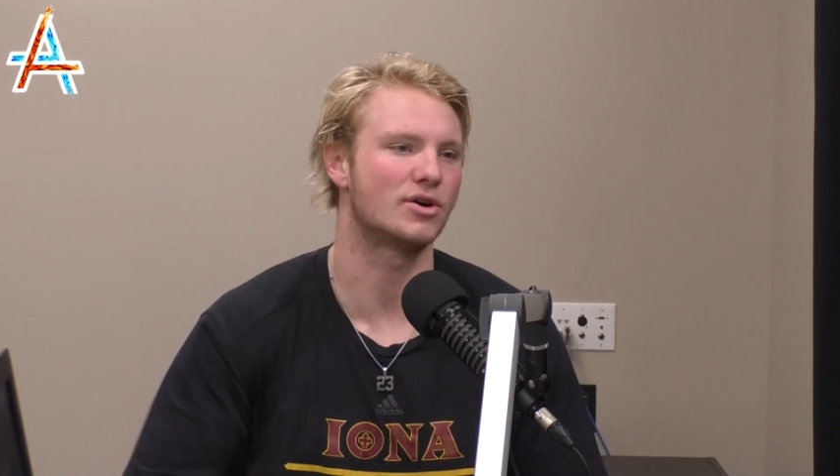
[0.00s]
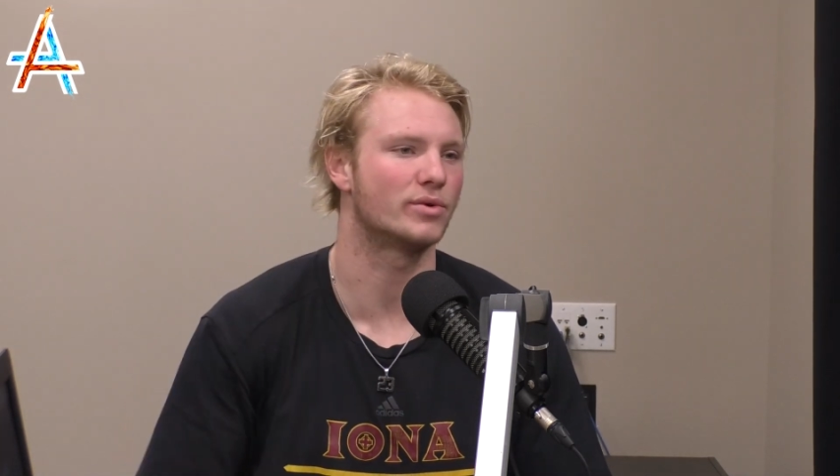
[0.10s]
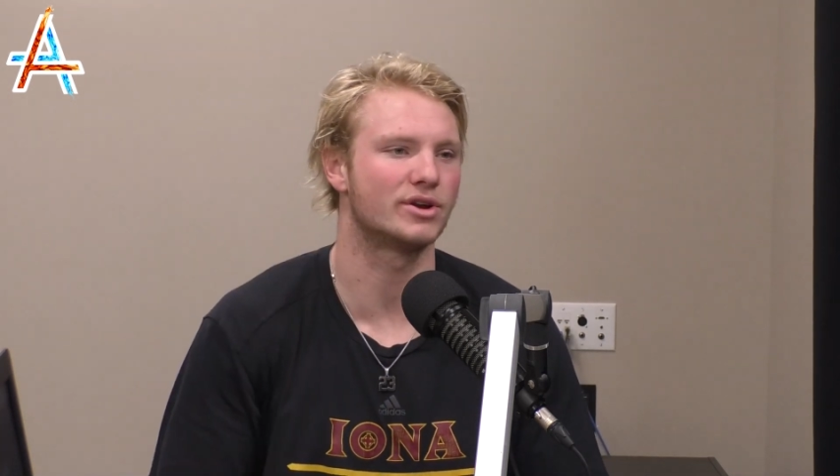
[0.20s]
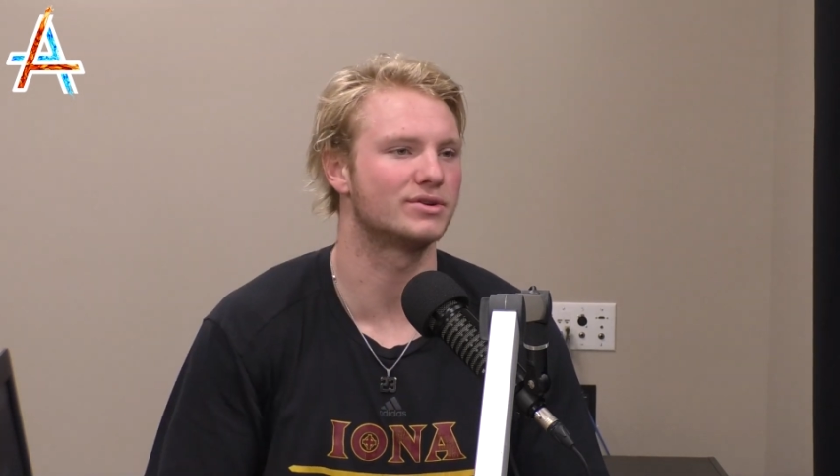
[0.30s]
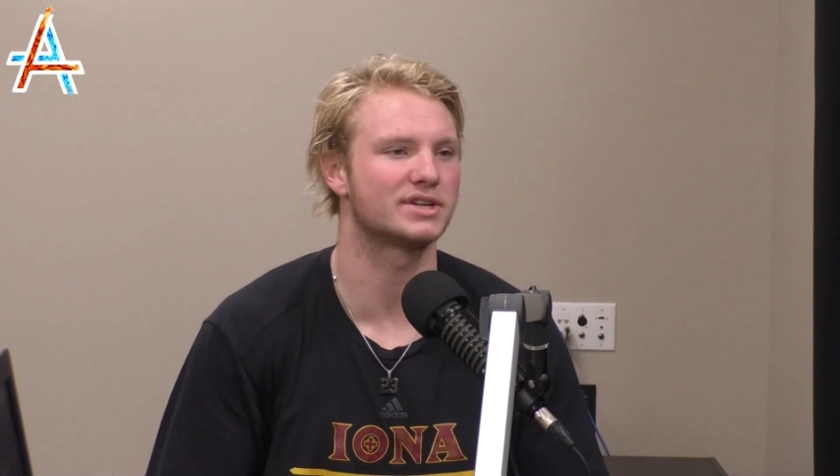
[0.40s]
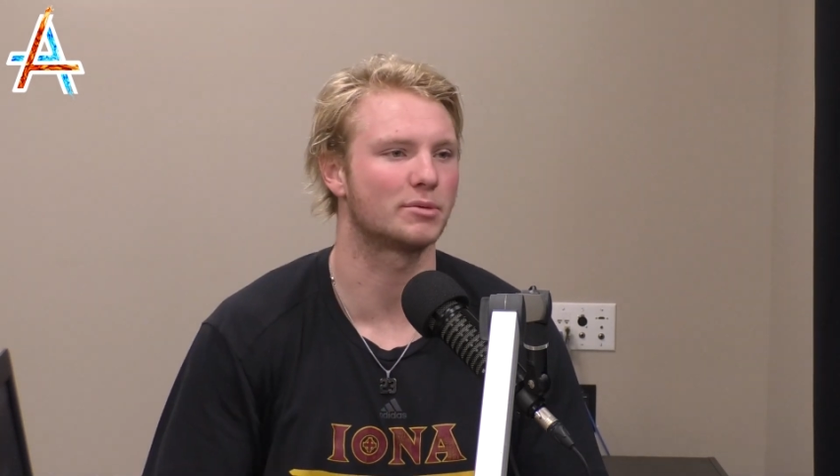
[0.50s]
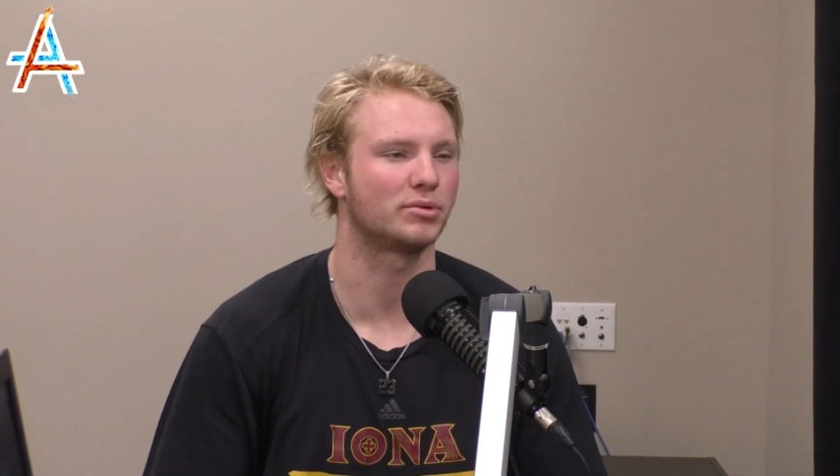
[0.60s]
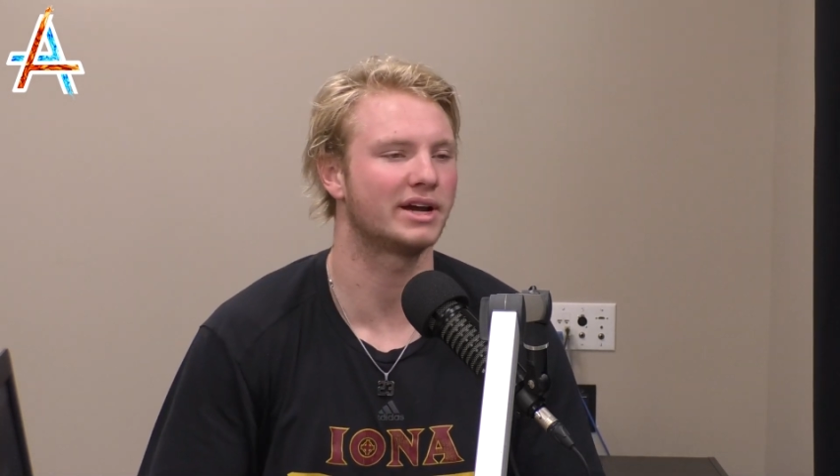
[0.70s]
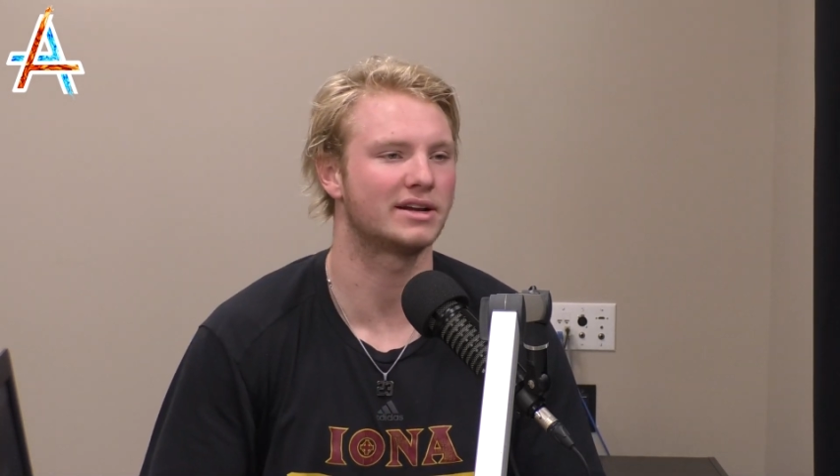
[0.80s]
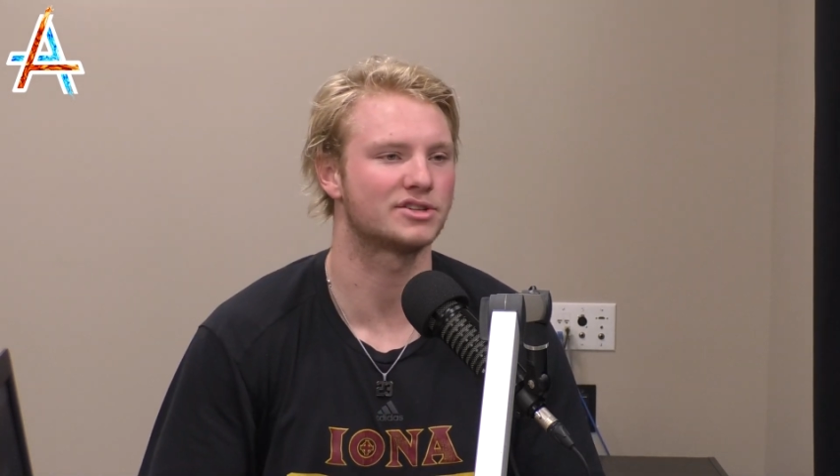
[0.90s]
one knows how to
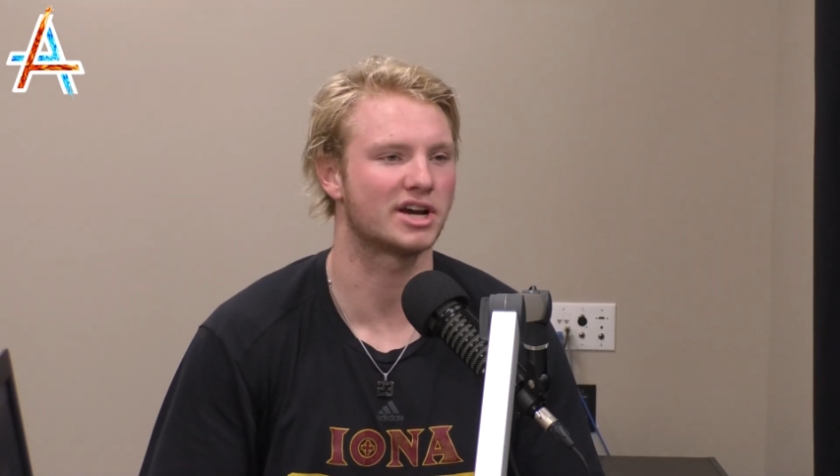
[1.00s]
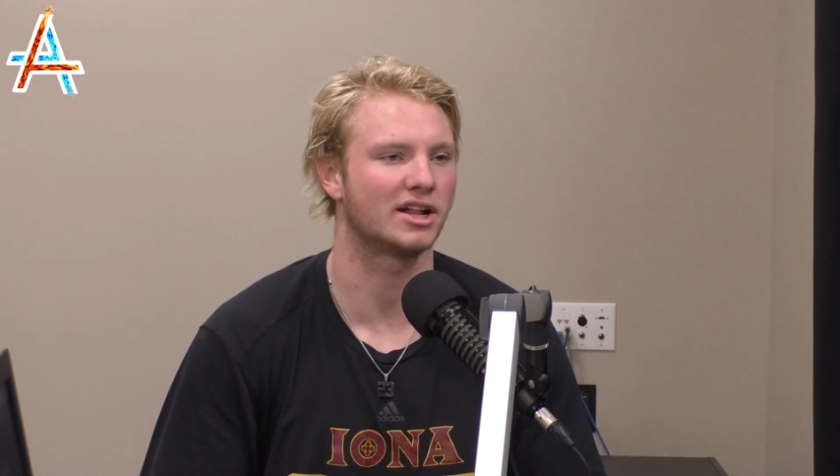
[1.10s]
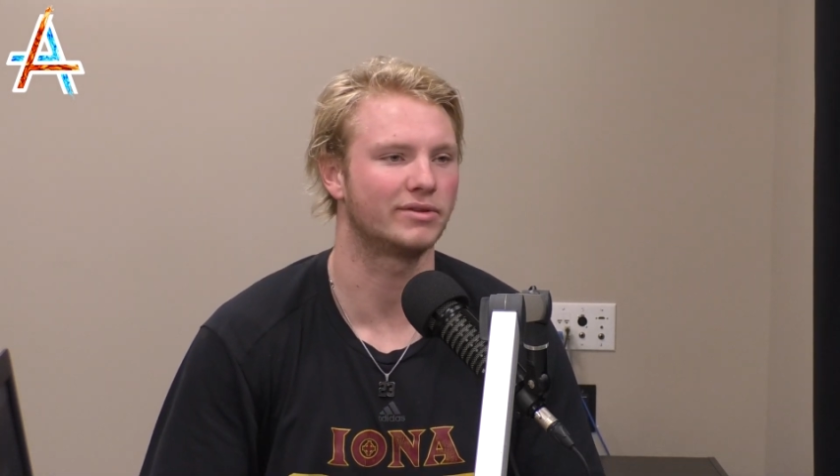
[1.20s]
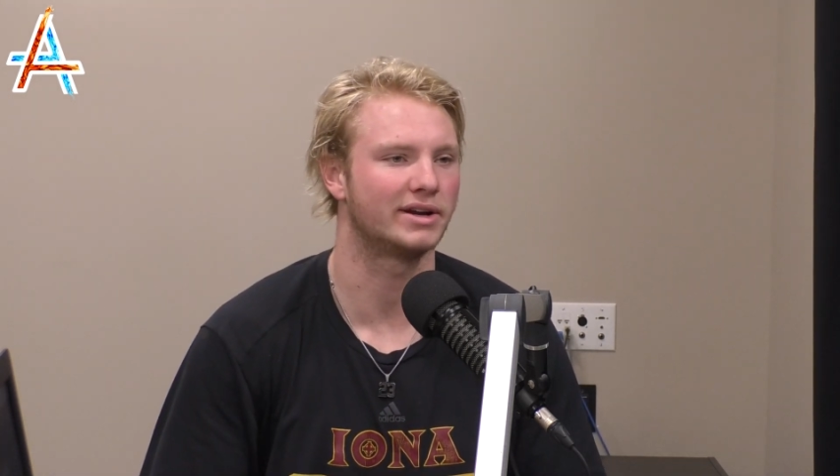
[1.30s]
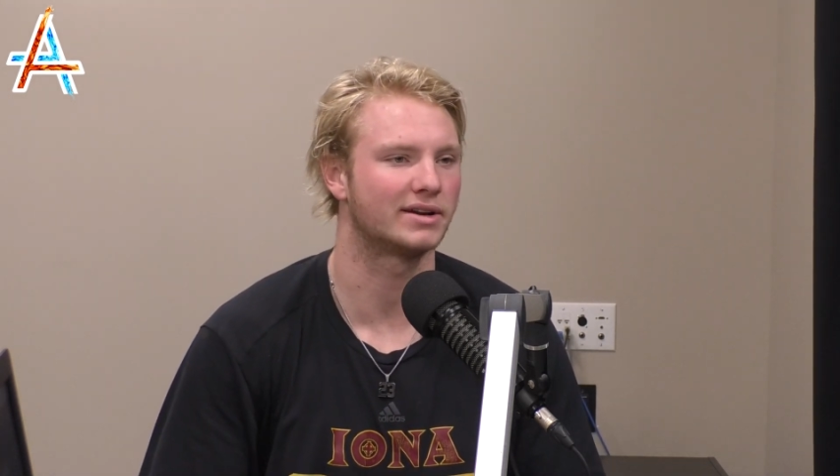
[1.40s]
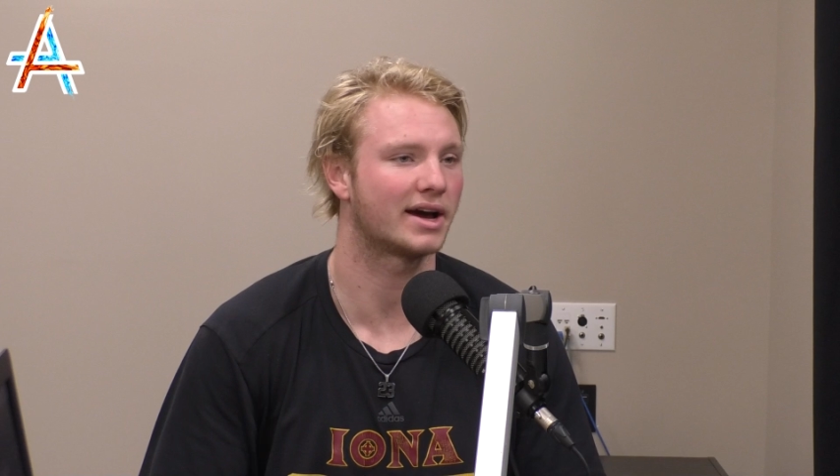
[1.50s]
play in a shallow end.